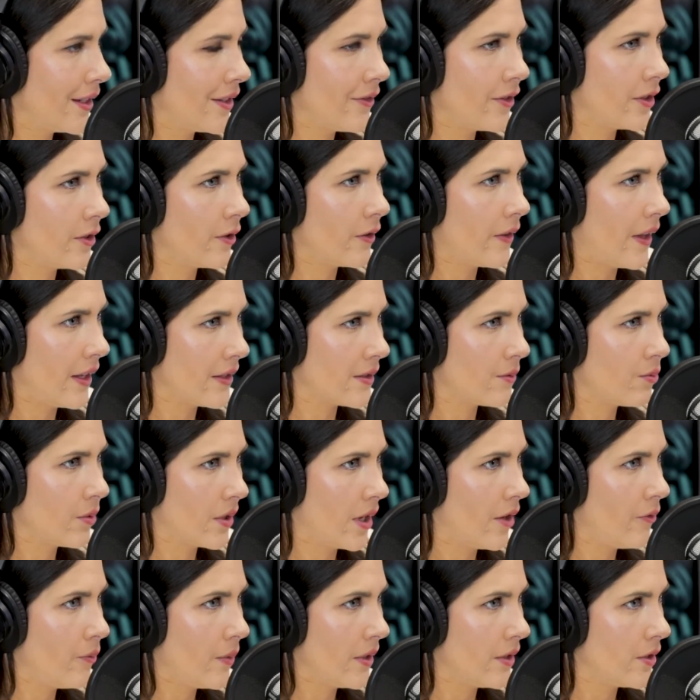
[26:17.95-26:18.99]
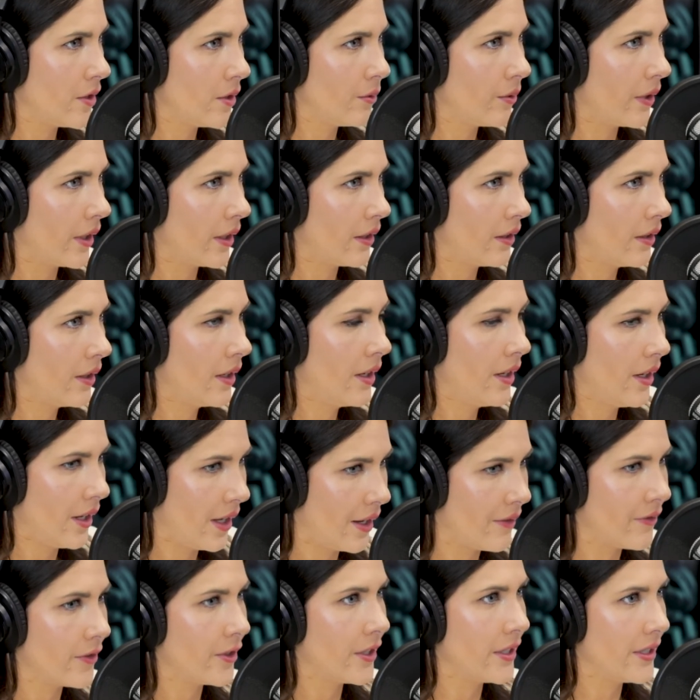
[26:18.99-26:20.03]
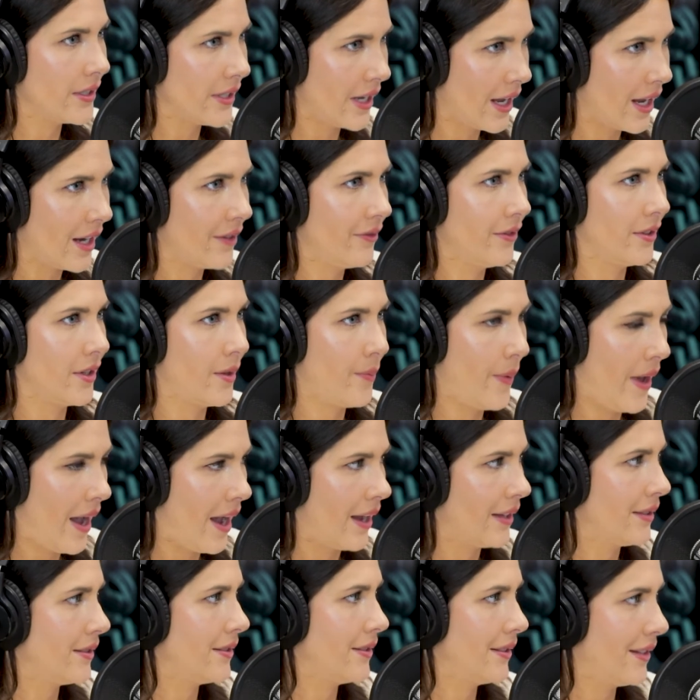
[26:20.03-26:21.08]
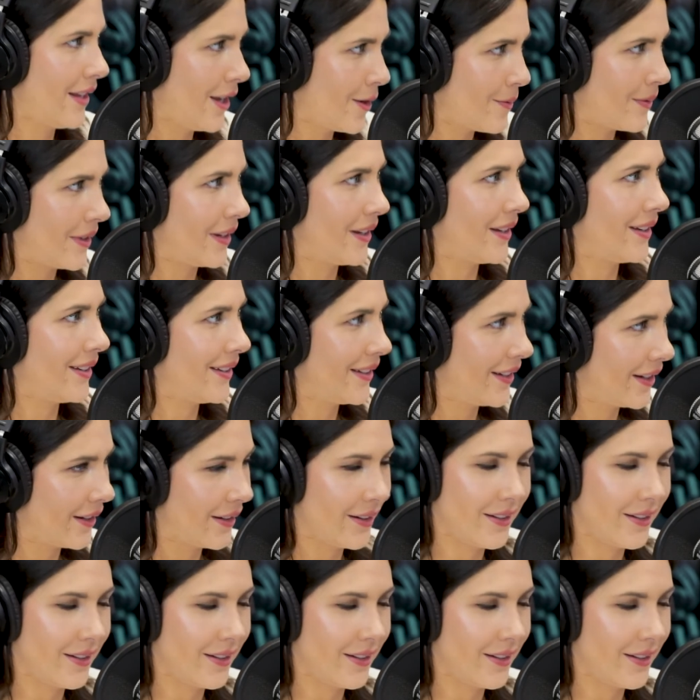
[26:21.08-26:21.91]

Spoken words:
Even though that's what I've been doing every day for the past how many years?